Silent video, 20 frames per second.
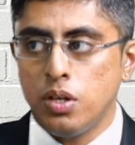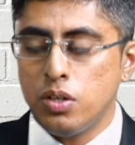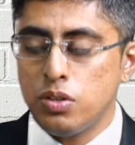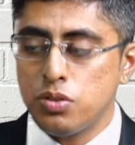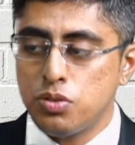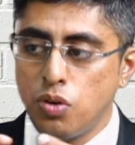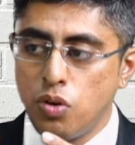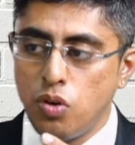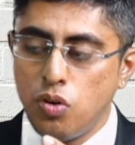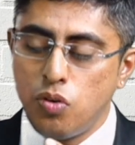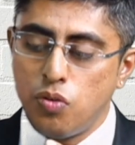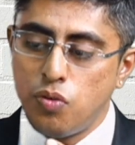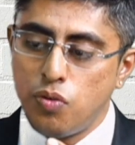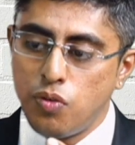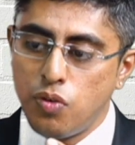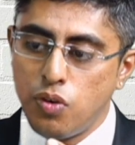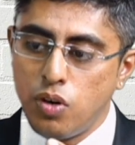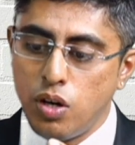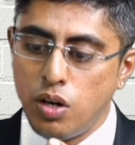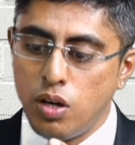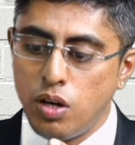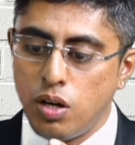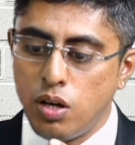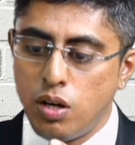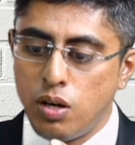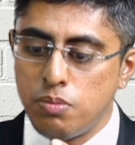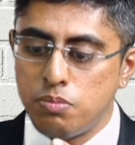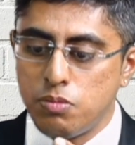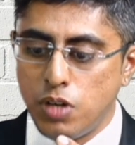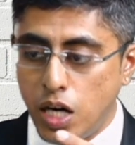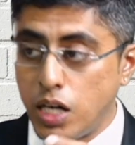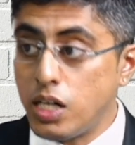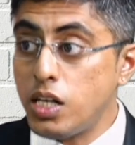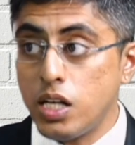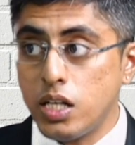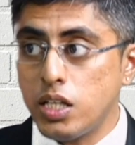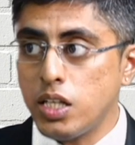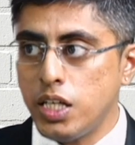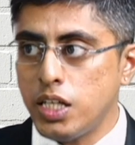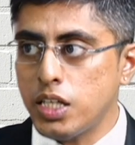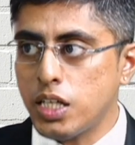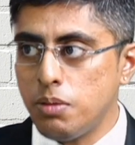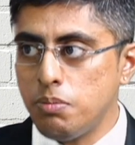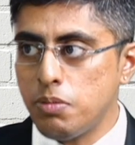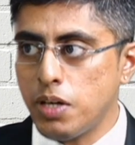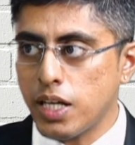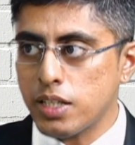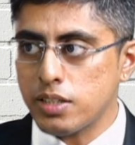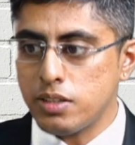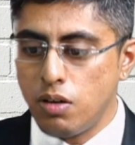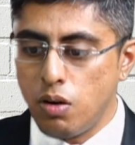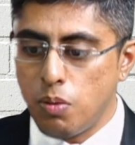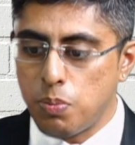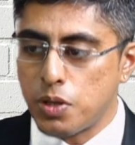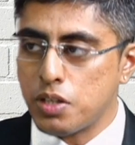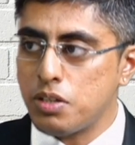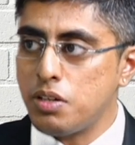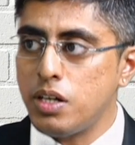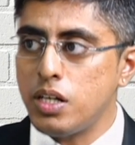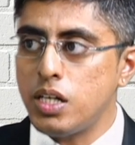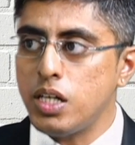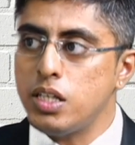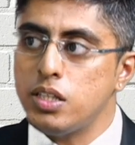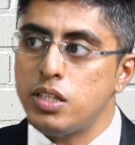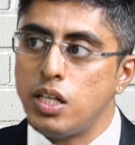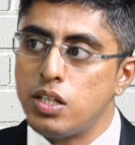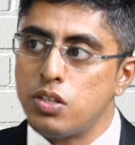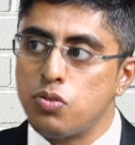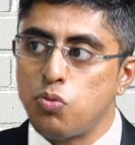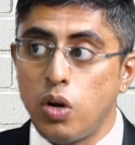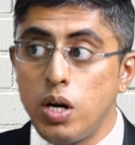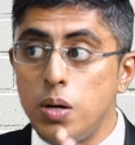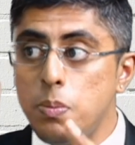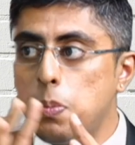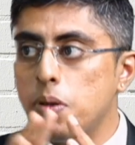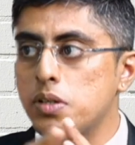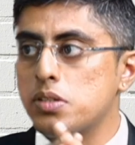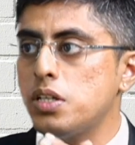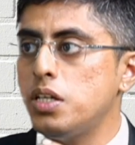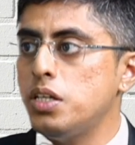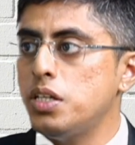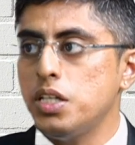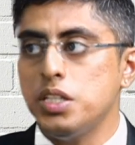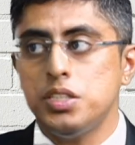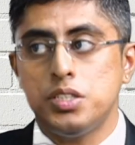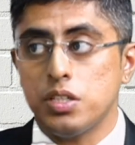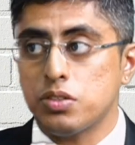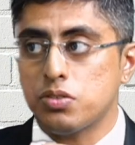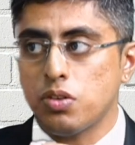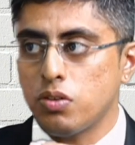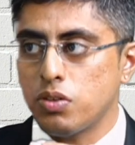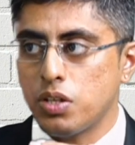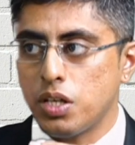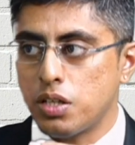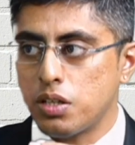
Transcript: So, under the income tax law, presently there is 1% TCS on it.